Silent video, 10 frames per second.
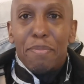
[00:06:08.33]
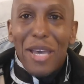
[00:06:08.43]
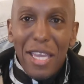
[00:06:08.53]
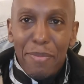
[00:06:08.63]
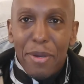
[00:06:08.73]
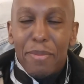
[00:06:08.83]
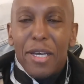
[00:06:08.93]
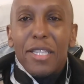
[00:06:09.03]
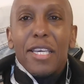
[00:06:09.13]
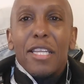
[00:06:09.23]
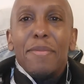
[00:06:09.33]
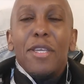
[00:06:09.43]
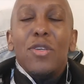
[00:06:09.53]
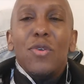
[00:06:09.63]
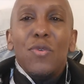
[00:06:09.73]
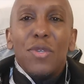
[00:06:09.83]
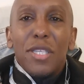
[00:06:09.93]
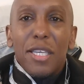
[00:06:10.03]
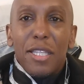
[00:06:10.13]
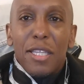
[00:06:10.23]
paper money. They're going to be
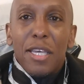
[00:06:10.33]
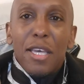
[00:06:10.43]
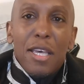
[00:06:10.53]
using